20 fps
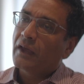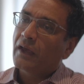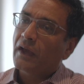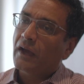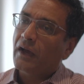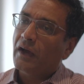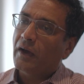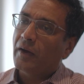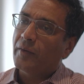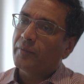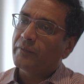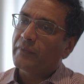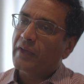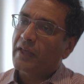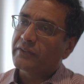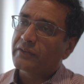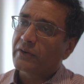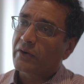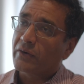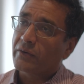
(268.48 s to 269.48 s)

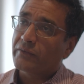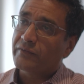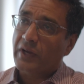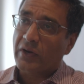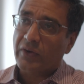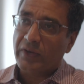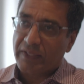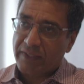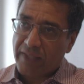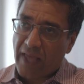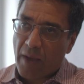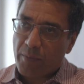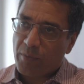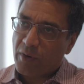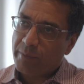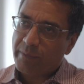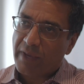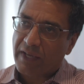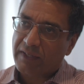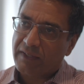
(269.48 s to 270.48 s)
And there are very
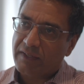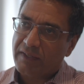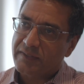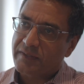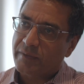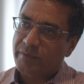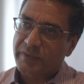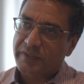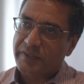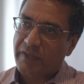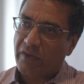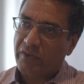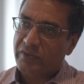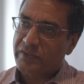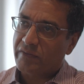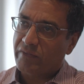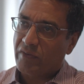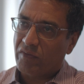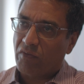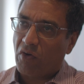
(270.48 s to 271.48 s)
elaborate mechanisms
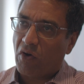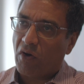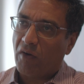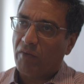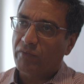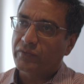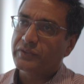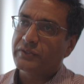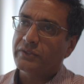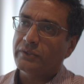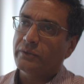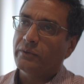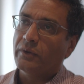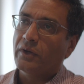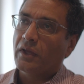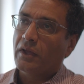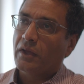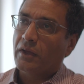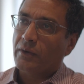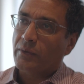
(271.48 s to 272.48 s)
cells have evolved to
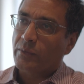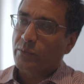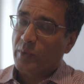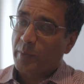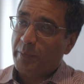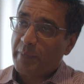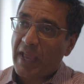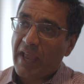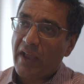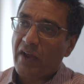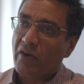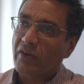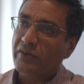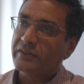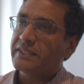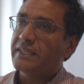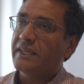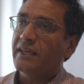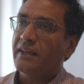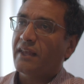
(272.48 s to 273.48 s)
repair
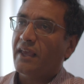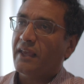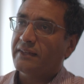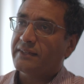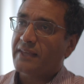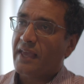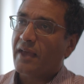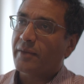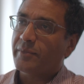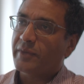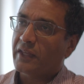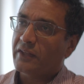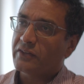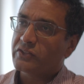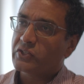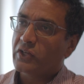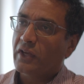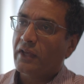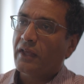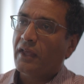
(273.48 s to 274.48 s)
DNA
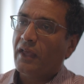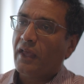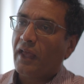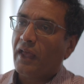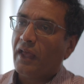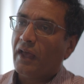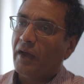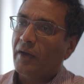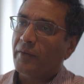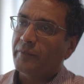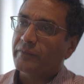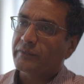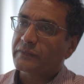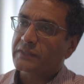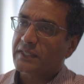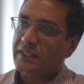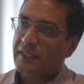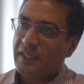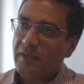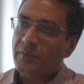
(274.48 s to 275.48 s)
damage,
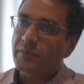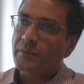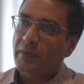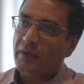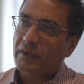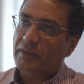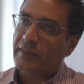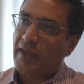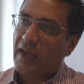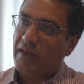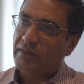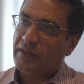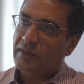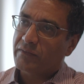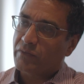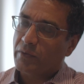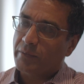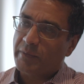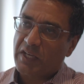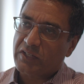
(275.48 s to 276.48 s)
to keep that
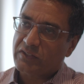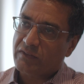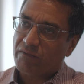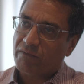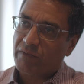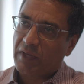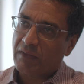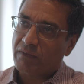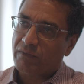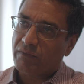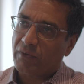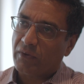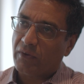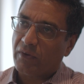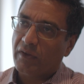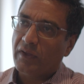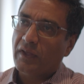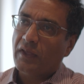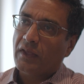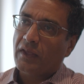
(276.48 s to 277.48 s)
information
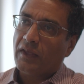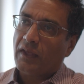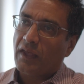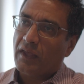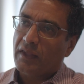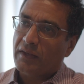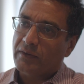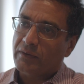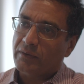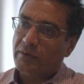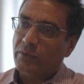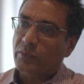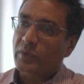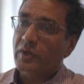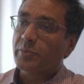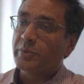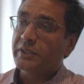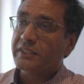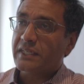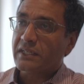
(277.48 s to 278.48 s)
faithful. And
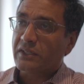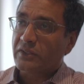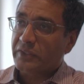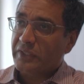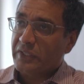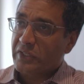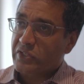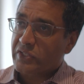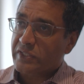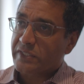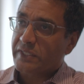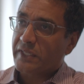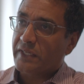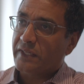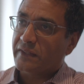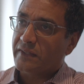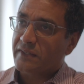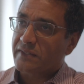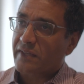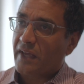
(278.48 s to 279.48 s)
we're particularly interested
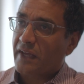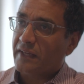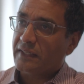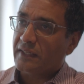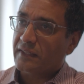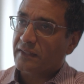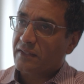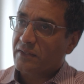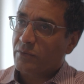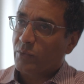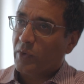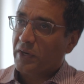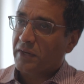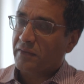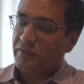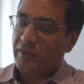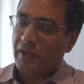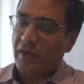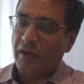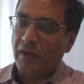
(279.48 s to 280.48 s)
in this idea that one
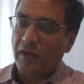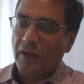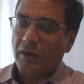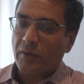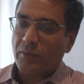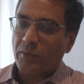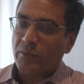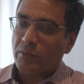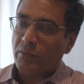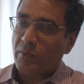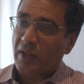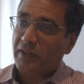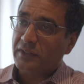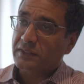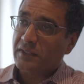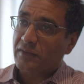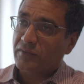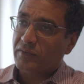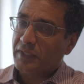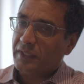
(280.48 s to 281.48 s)
of the
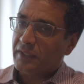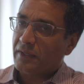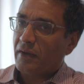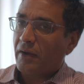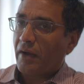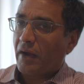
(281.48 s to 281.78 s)
relatively